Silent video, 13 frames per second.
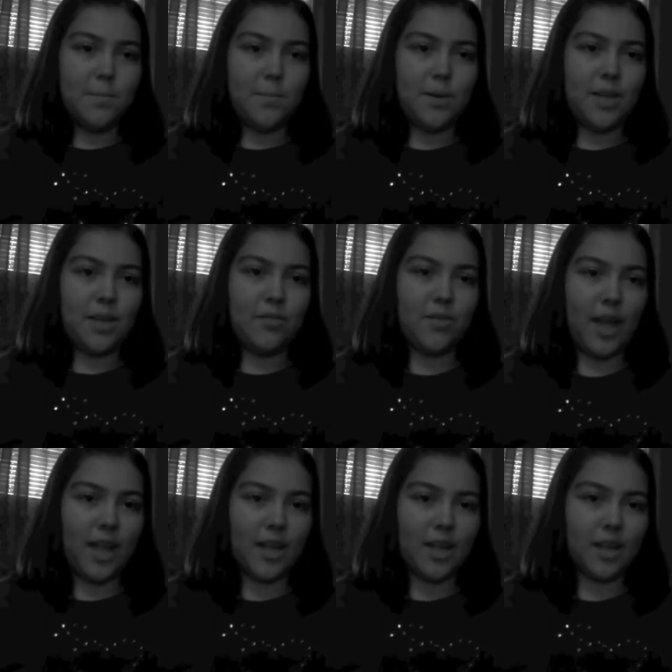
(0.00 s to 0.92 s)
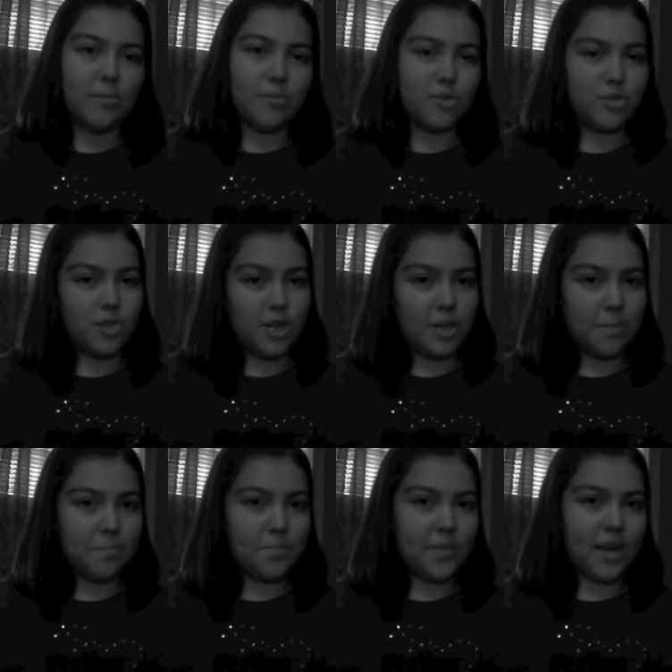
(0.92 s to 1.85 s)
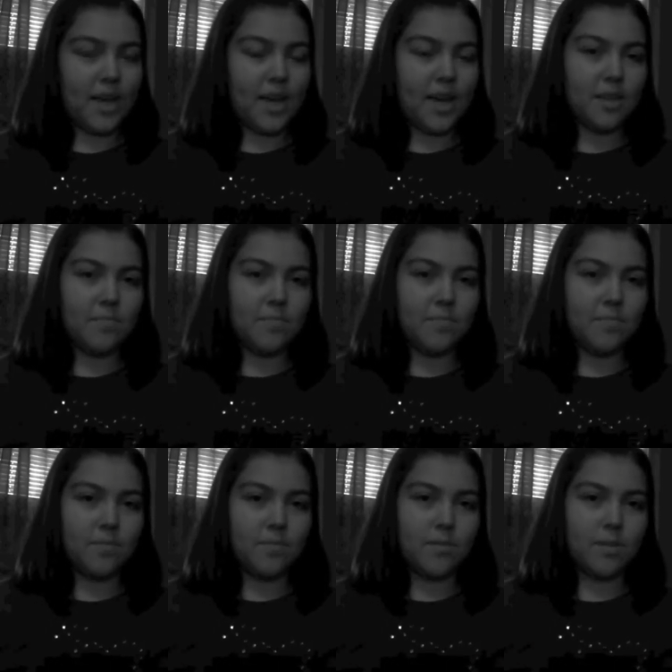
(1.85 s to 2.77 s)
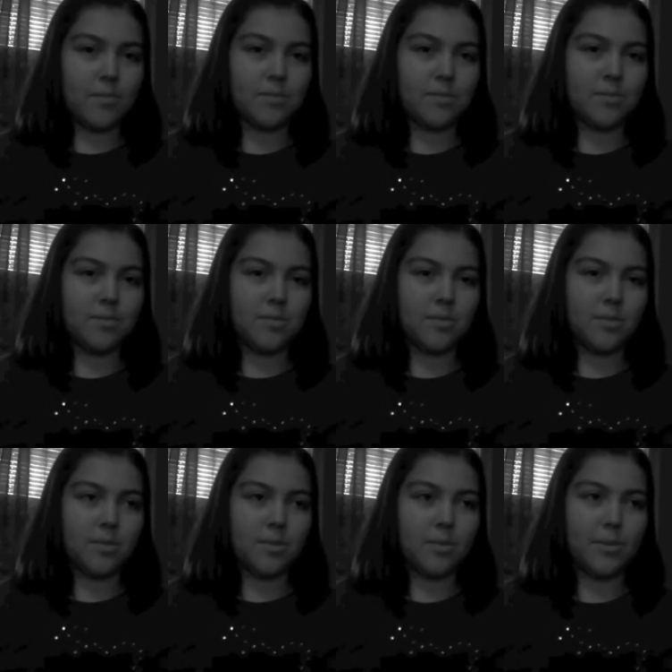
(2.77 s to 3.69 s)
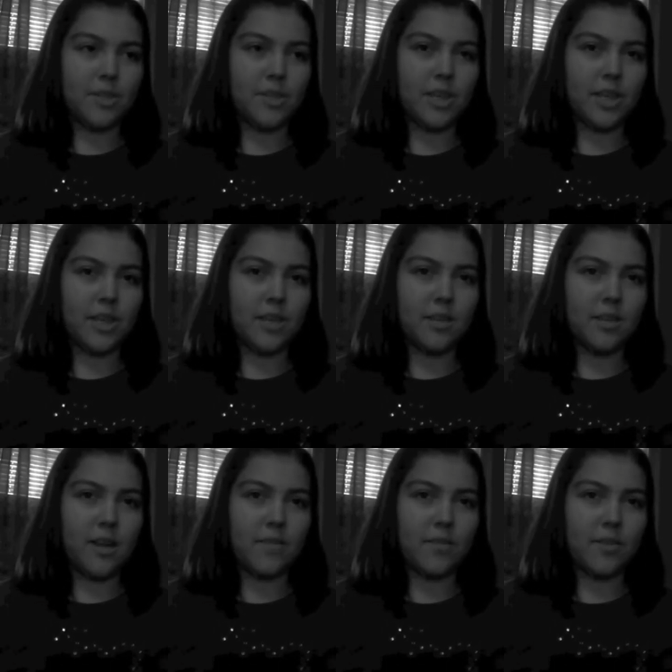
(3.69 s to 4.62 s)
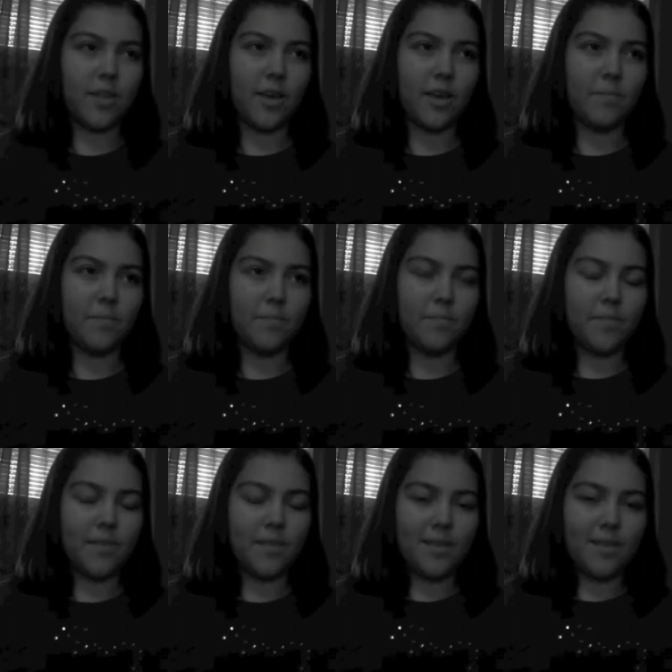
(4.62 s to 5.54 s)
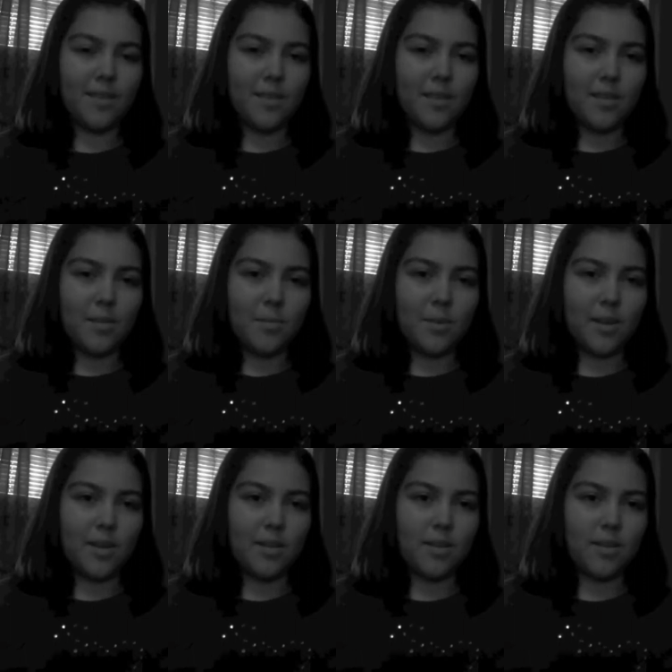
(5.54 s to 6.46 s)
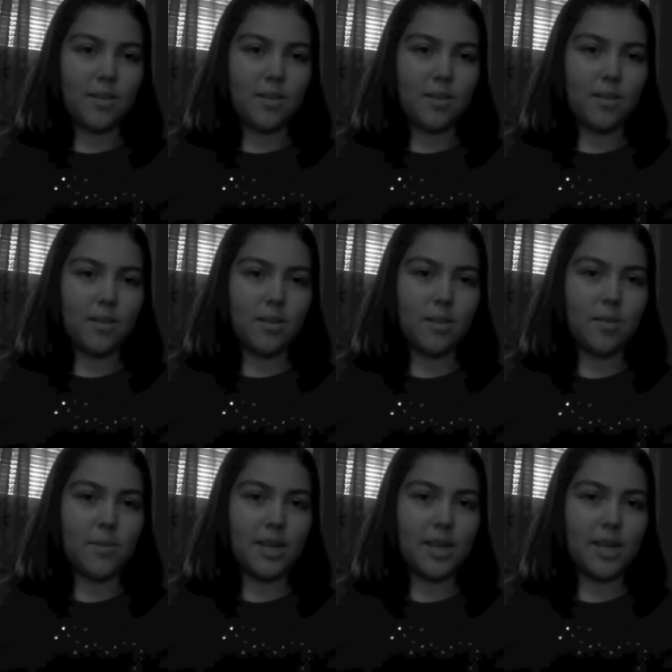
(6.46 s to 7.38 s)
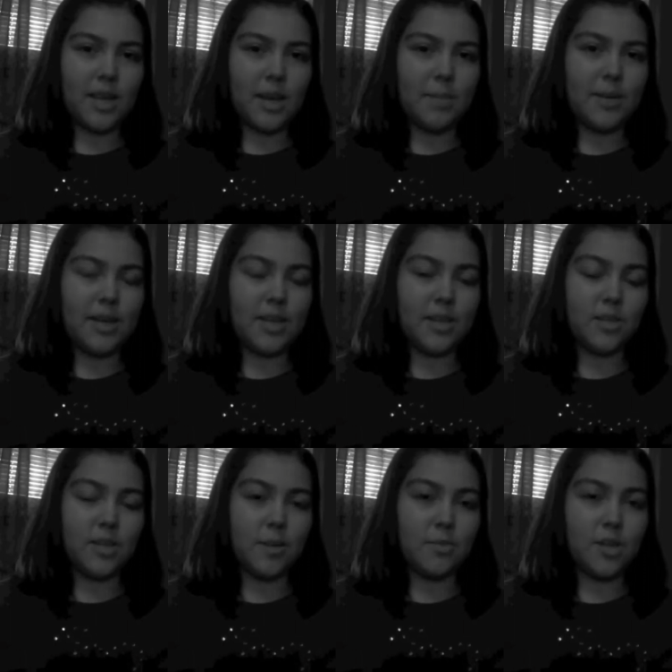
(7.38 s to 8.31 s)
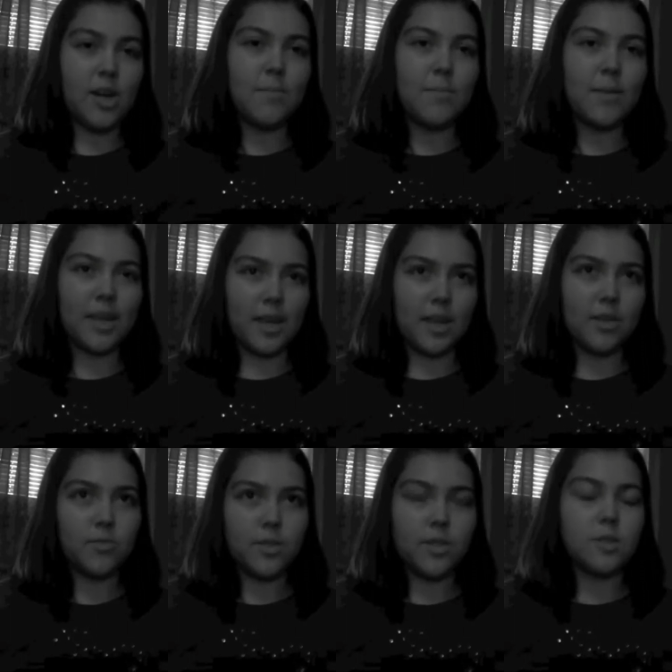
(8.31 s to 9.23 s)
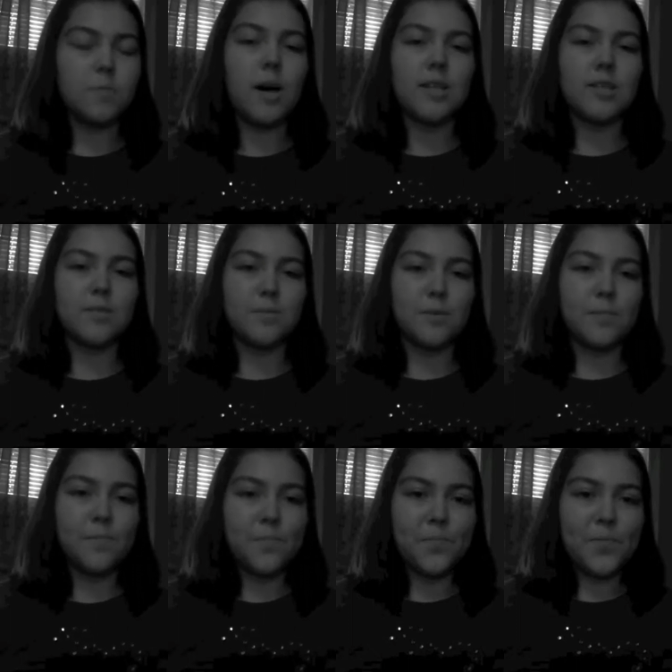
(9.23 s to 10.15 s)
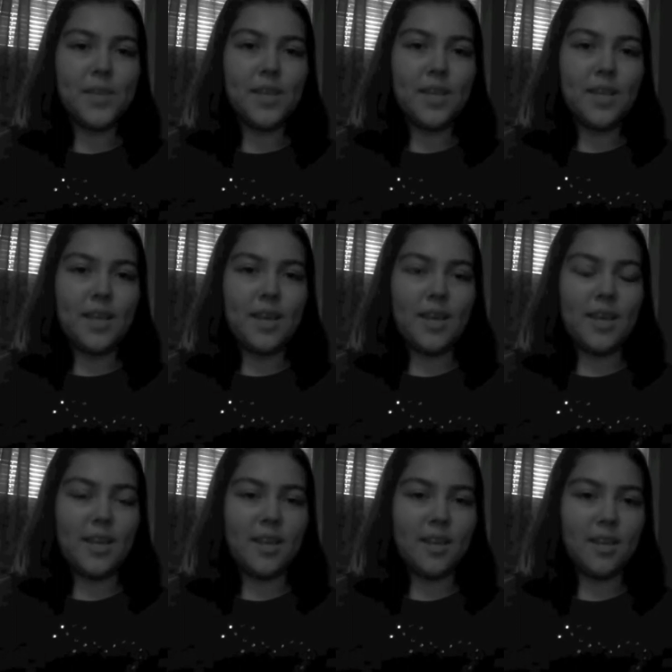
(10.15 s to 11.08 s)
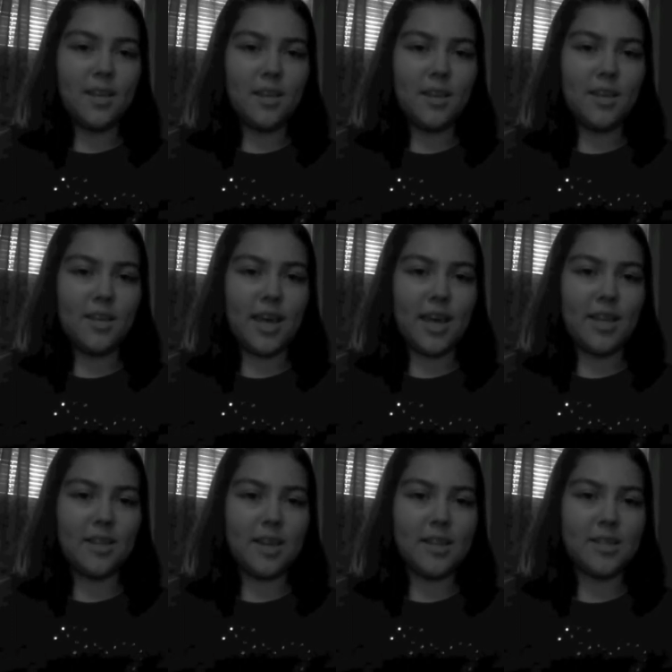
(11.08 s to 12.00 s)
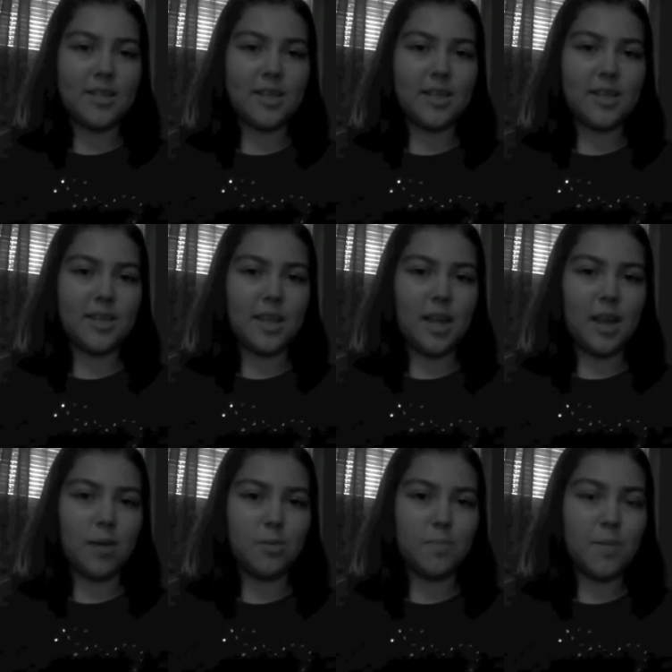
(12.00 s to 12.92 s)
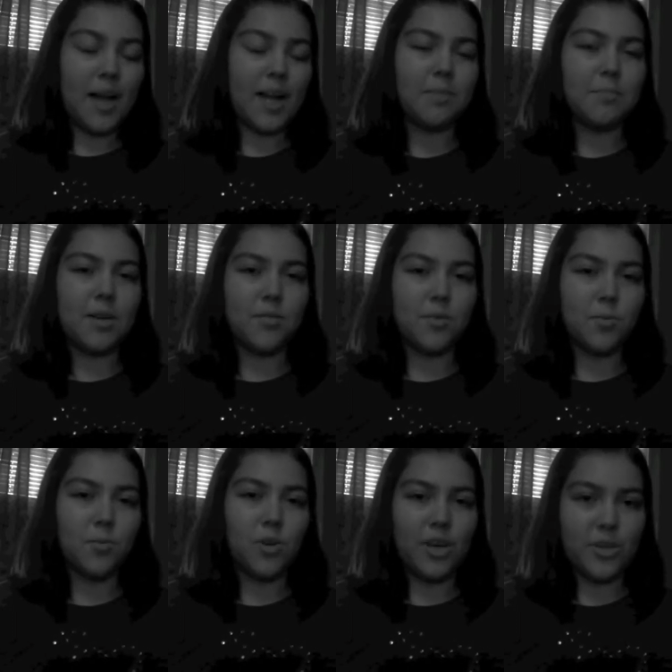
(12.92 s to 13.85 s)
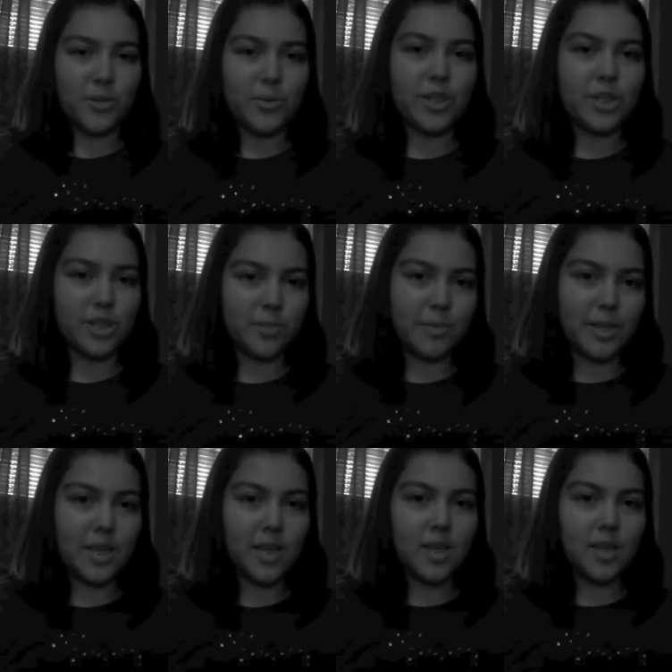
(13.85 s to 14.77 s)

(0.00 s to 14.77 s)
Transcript: but in reality, it was a dream that I had. I was a bit shaken after that. But in the beginning, I made it. I tried to make it as real as possible, and in the end, I stated that I was back in my room where I knew I should be,